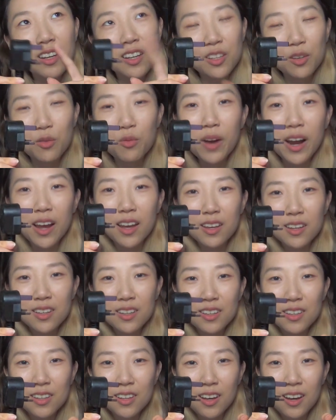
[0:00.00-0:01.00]
a rack.
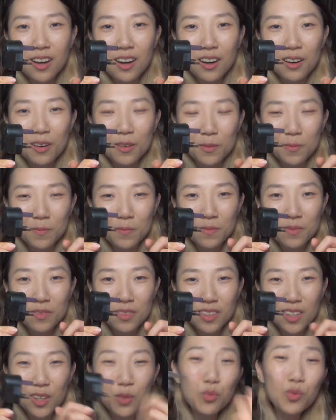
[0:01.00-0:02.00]

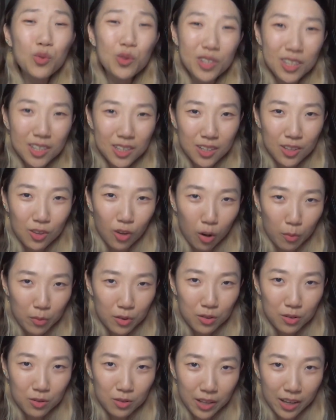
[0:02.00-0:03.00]
It would in the
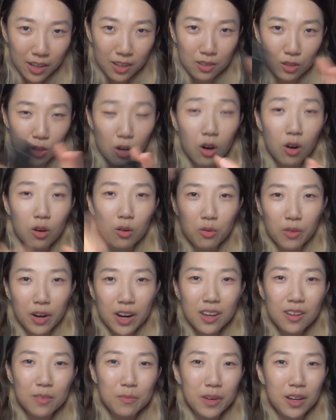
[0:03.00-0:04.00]
normal, like a tall
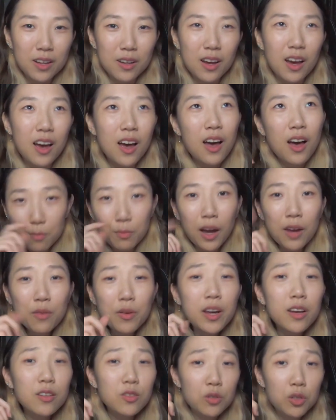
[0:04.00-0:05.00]
rack, but my
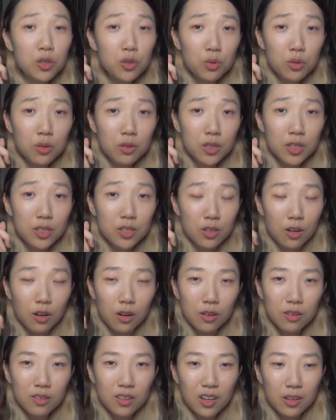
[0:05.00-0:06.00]
rack is only 2 units
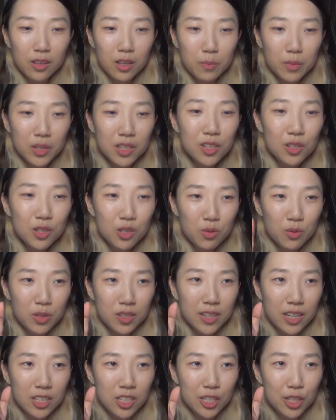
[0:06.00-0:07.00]
tall and the PDU
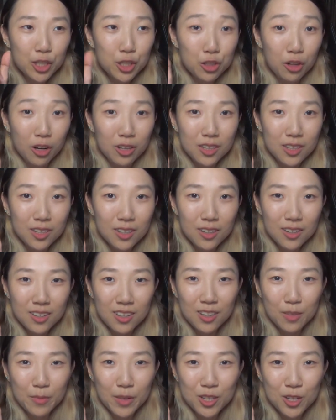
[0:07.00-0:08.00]
is actually shorter
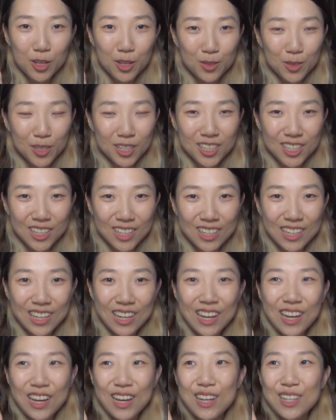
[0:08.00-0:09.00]
than the matrix switcher.
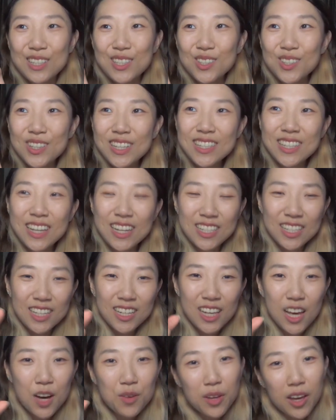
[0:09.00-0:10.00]
So
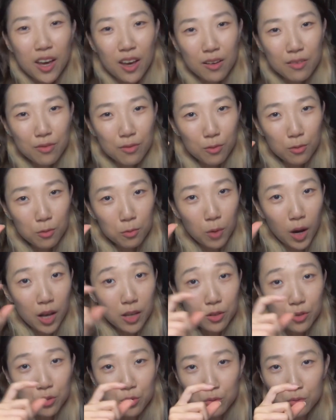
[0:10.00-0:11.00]
essentially I only have
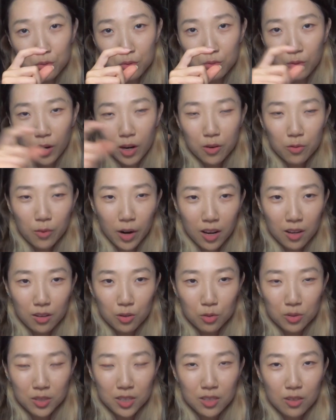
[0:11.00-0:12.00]
one rack
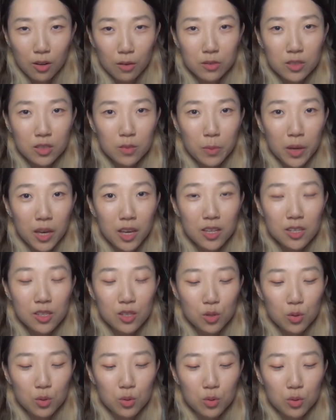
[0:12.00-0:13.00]
unit of space
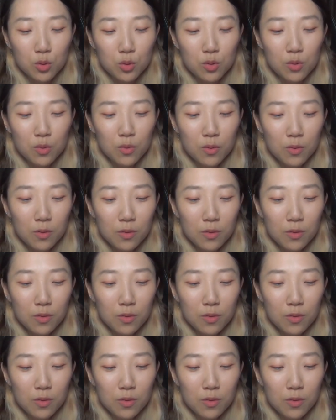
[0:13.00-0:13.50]
to